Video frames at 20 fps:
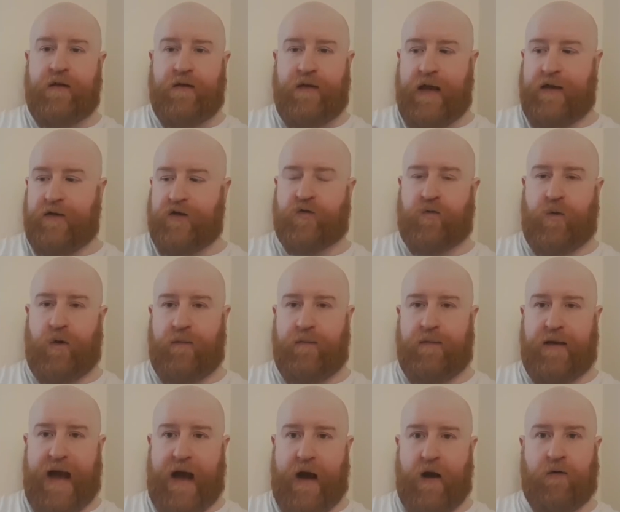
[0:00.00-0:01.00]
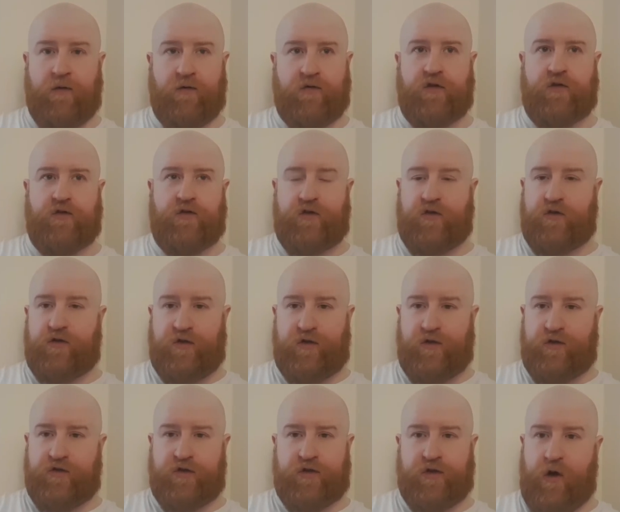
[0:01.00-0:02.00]
They just want to be out
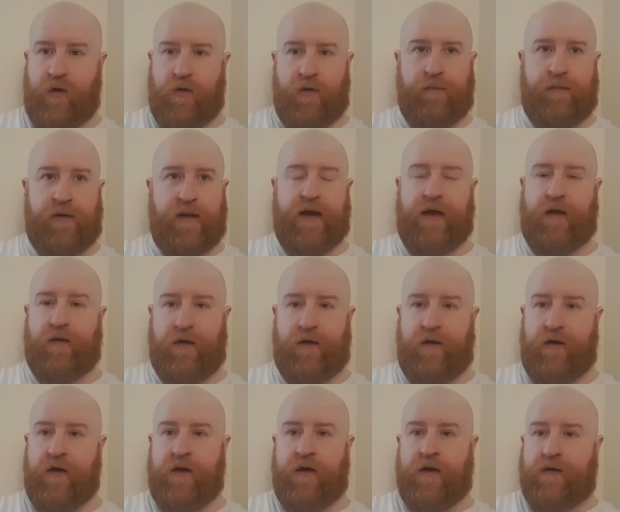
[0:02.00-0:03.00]
to go and play on the,